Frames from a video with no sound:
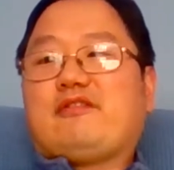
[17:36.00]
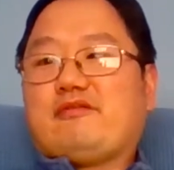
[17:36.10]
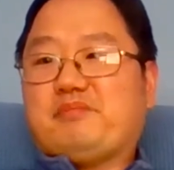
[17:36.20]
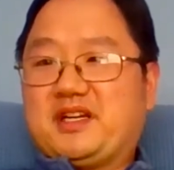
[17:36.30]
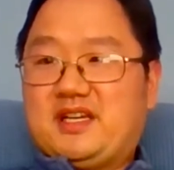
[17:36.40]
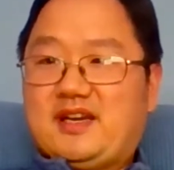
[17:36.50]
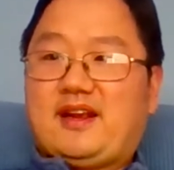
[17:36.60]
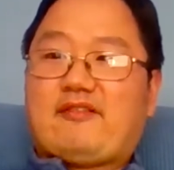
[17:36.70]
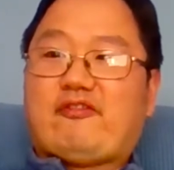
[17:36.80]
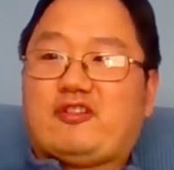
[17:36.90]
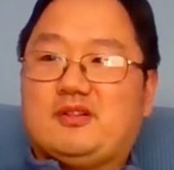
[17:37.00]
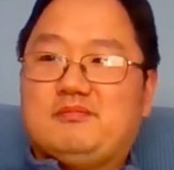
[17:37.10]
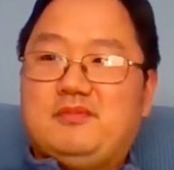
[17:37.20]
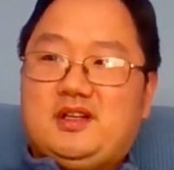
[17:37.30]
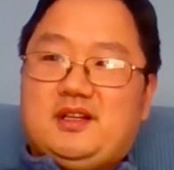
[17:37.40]
beginning
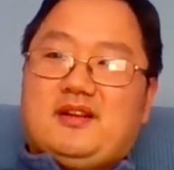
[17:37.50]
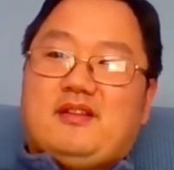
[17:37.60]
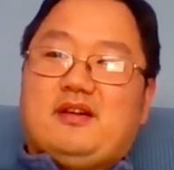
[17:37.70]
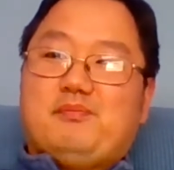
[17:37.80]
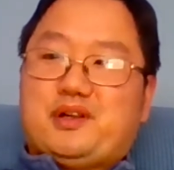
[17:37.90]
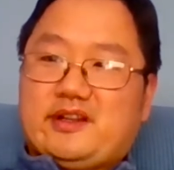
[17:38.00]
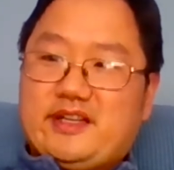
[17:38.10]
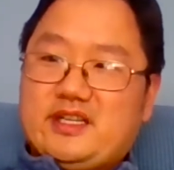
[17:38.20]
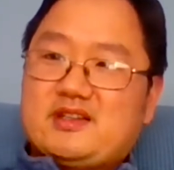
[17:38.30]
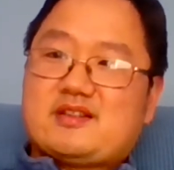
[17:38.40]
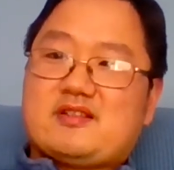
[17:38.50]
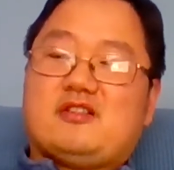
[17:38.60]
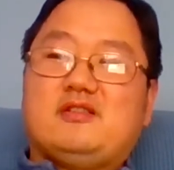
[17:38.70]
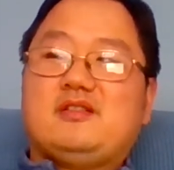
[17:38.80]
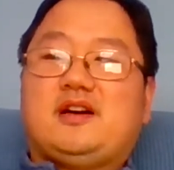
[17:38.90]
from the police,
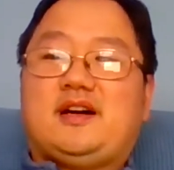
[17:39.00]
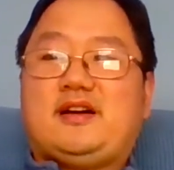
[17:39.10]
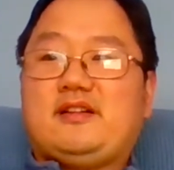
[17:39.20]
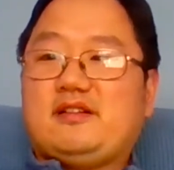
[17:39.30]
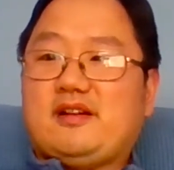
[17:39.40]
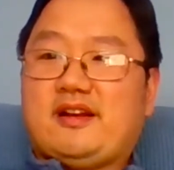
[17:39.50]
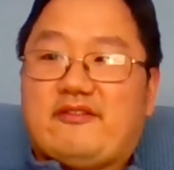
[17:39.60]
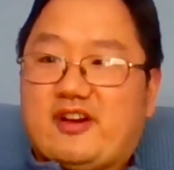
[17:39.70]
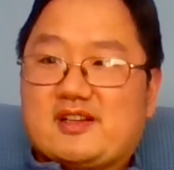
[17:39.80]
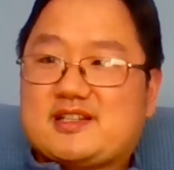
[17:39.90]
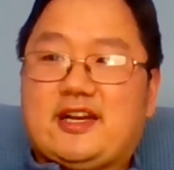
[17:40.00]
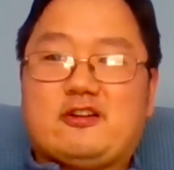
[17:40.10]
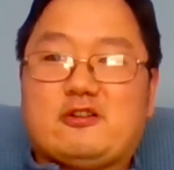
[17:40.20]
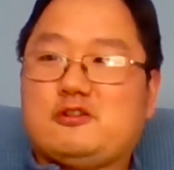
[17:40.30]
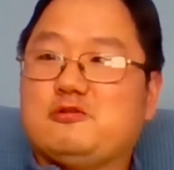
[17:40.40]
an
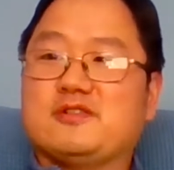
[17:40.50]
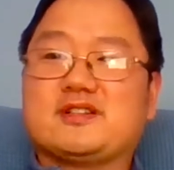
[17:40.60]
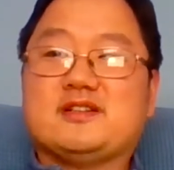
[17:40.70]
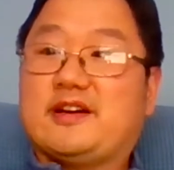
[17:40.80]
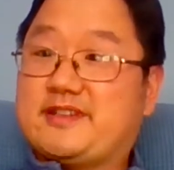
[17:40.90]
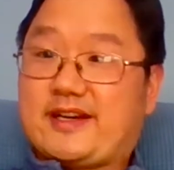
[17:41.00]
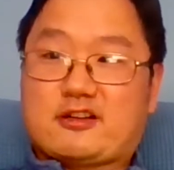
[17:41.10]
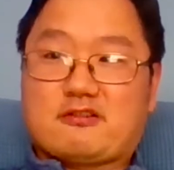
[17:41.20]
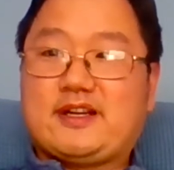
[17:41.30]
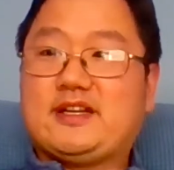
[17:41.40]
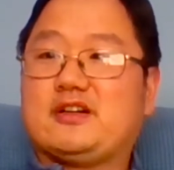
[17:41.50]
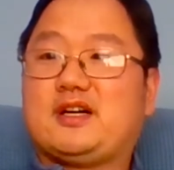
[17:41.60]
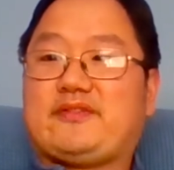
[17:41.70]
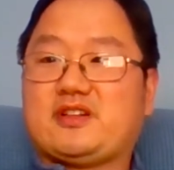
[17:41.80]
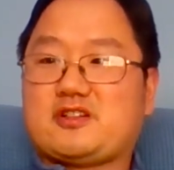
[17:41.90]
investigator who was a decorated
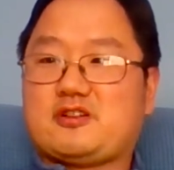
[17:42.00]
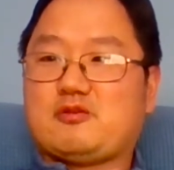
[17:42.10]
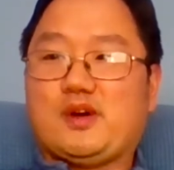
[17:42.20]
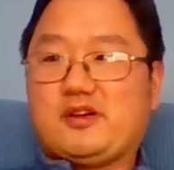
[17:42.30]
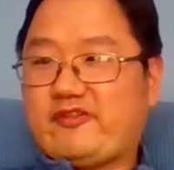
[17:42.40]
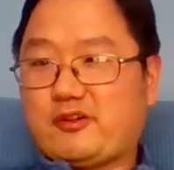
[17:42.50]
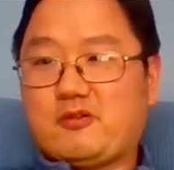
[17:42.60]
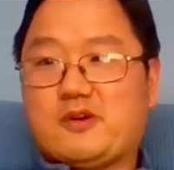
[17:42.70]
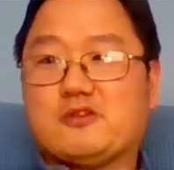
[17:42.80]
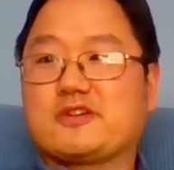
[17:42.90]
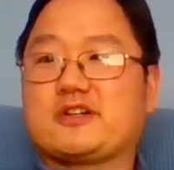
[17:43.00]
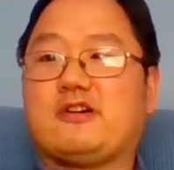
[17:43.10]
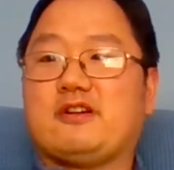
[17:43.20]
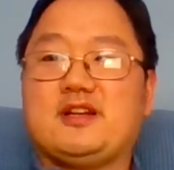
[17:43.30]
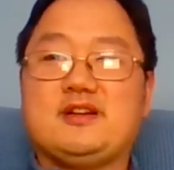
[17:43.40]
officer, very well
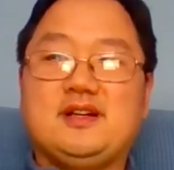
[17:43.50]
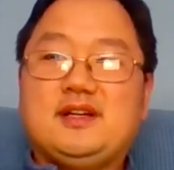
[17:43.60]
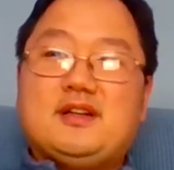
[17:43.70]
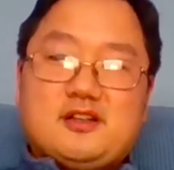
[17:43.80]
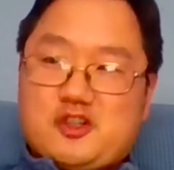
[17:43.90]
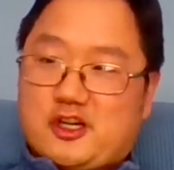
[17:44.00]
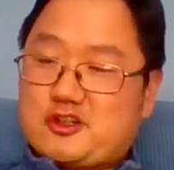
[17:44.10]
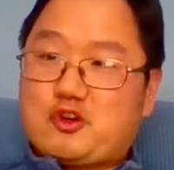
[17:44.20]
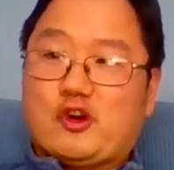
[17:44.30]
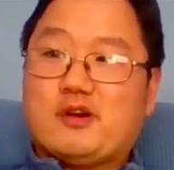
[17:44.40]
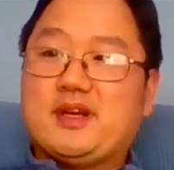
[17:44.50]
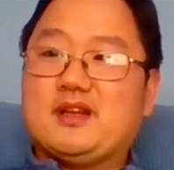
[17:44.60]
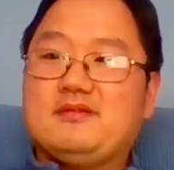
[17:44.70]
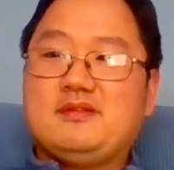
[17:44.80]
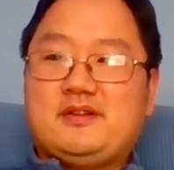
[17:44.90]
regarded, Judge
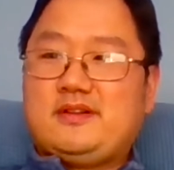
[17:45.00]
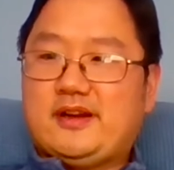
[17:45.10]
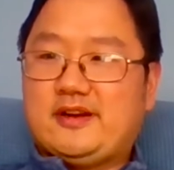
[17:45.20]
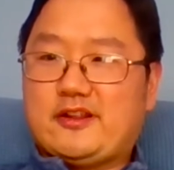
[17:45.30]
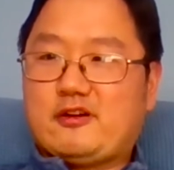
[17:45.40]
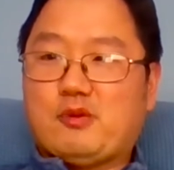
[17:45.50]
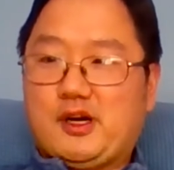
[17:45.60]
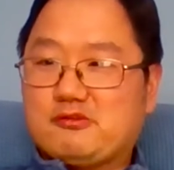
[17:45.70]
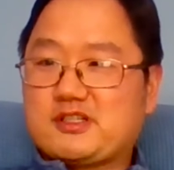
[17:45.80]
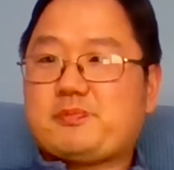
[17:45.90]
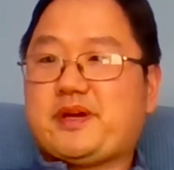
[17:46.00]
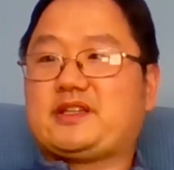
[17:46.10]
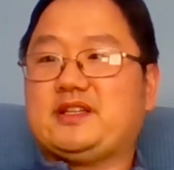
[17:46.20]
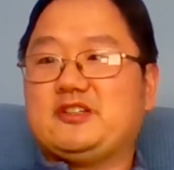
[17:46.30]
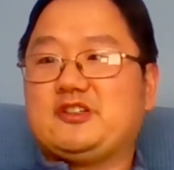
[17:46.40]
Gorman, another
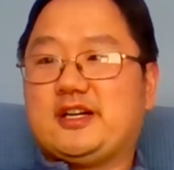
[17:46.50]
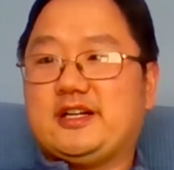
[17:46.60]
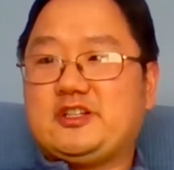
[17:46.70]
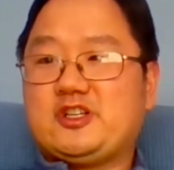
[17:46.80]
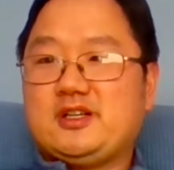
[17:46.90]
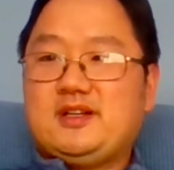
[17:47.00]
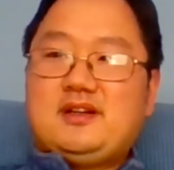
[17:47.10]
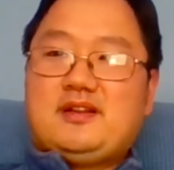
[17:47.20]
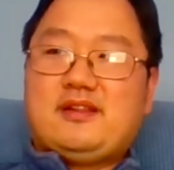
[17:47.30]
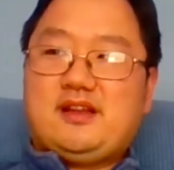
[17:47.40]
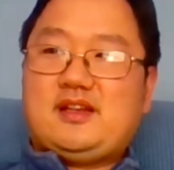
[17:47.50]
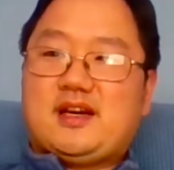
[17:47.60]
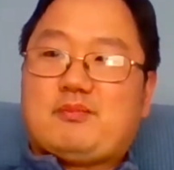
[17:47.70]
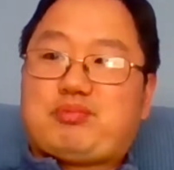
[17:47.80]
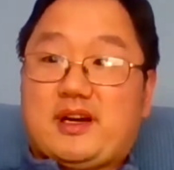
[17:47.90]
well-respected judge,
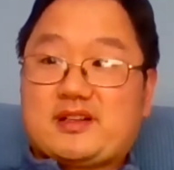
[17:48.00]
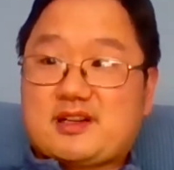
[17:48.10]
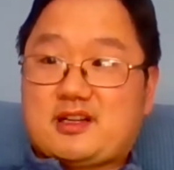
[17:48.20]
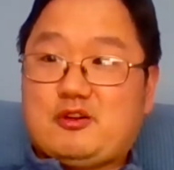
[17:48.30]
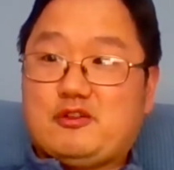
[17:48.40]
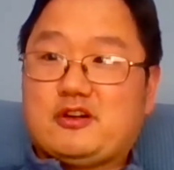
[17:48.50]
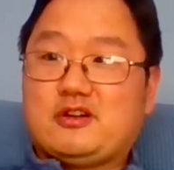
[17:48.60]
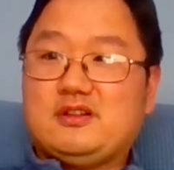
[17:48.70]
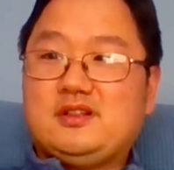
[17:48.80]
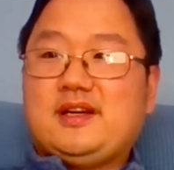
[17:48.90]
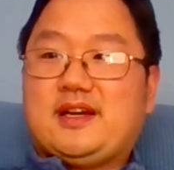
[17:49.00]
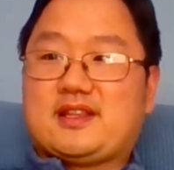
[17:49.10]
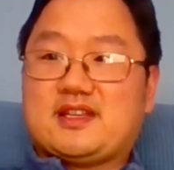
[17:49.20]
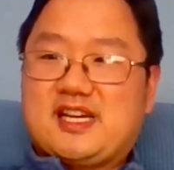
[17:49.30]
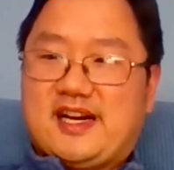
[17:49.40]
the prosecutor at
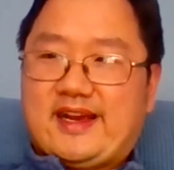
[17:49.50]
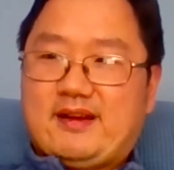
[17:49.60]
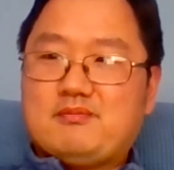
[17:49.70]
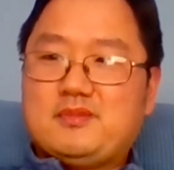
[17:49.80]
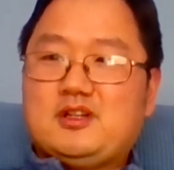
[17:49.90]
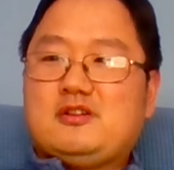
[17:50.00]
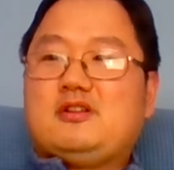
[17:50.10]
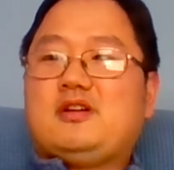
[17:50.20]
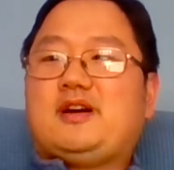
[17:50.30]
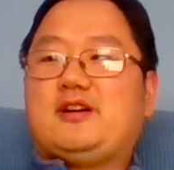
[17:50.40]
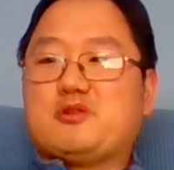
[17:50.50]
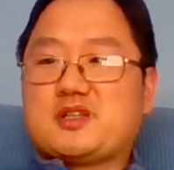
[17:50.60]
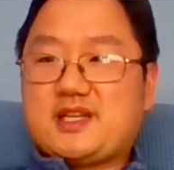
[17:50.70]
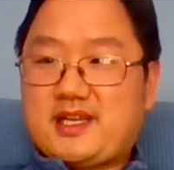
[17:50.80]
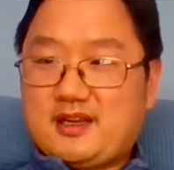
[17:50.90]
the time who was
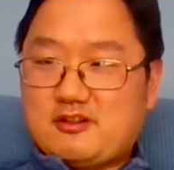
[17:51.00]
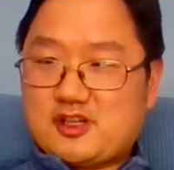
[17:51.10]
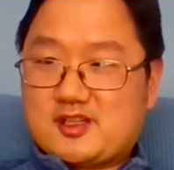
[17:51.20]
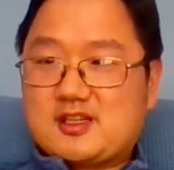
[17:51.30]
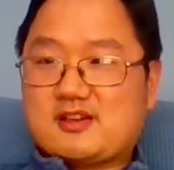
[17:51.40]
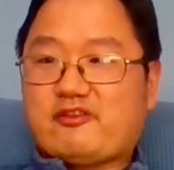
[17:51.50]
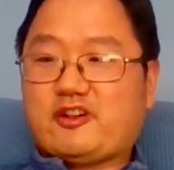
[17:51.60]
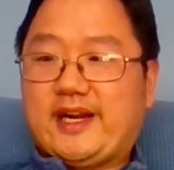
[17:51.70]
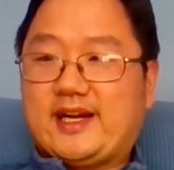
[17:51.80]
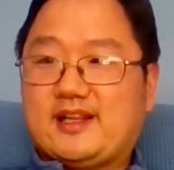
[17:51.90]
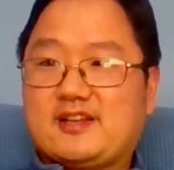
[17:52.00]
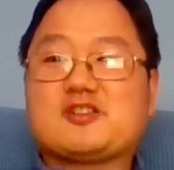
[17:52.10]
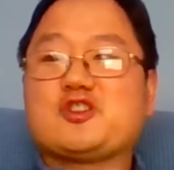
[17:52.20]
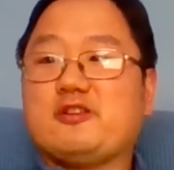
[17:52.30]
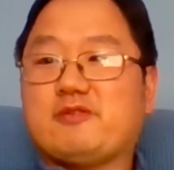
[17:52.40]
seeking justice for Alice.
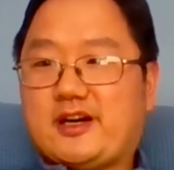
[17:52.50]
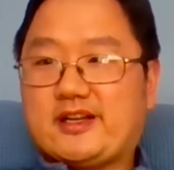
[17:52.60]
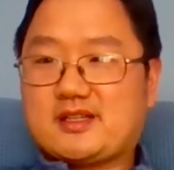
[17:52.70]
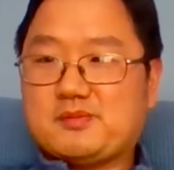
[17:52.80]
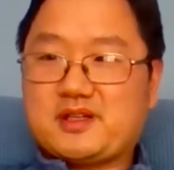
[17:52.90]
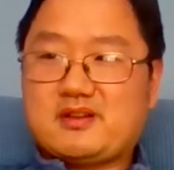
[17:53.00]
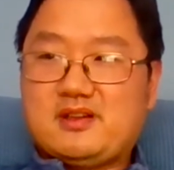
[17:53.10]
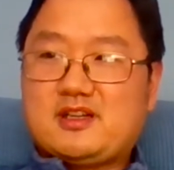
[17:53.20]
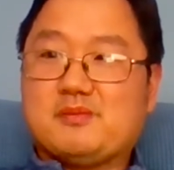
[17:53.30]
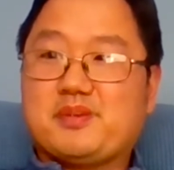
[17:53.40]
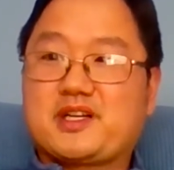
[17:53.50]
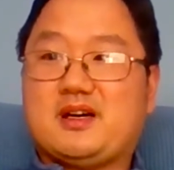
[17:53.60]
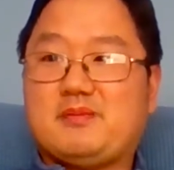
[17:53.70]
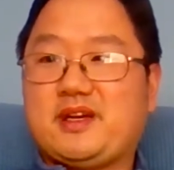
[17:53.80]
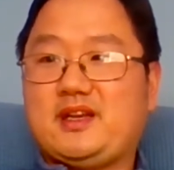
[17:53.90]
She went on to
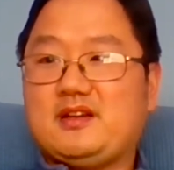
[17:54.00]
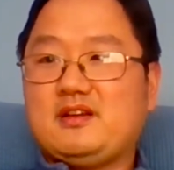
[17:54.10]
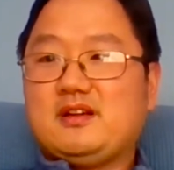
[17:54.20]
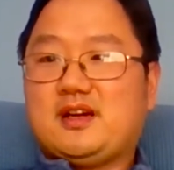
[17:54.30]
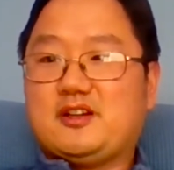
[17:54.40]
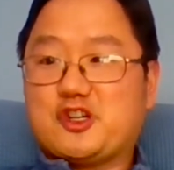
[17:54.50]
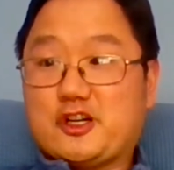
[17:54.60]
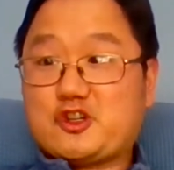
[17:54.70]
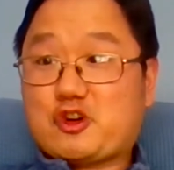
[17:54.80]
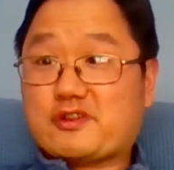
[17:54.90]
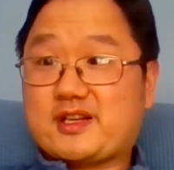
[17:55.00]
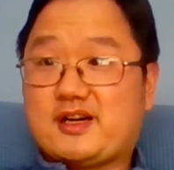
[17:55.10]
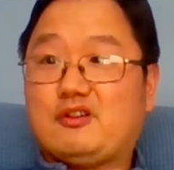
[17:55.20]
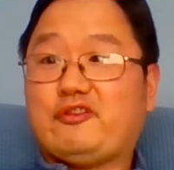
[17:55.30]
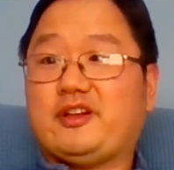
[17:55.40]
become a judge
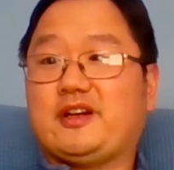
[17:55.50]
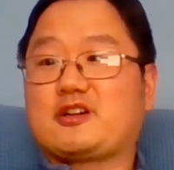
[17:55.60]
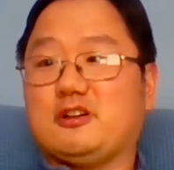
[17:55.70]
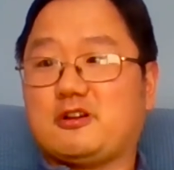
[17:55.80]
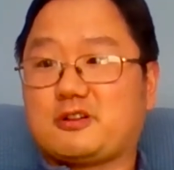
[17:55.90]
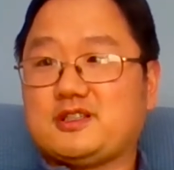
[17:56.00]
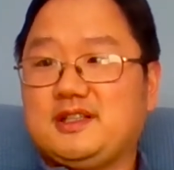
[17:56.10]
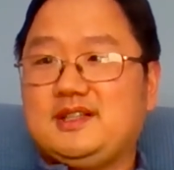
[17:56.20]
herself and a clerk.